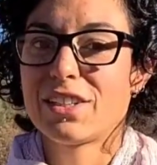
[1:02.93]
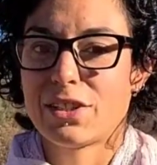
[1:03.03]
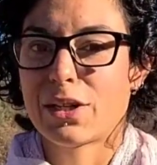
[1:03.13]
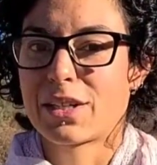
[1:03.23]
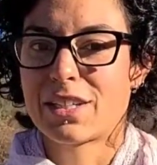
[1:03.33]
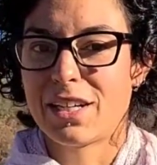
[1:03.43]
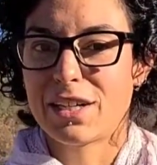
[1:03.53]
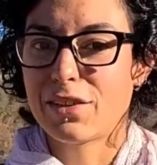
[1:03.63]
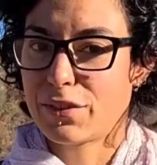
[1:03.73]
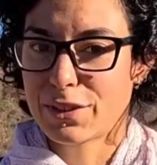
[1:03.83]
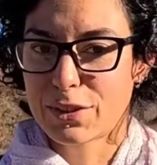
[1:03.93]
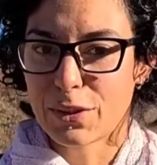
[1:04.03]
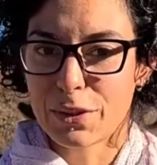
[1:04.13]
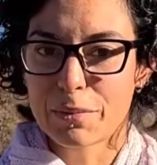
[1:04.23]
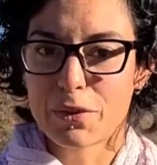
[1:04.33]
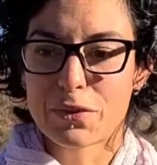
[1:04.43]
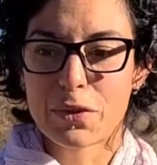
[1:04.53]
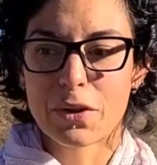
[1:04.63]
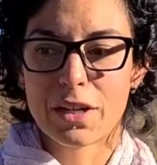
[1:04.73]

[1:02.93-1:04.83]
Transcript: the dark night of the soul before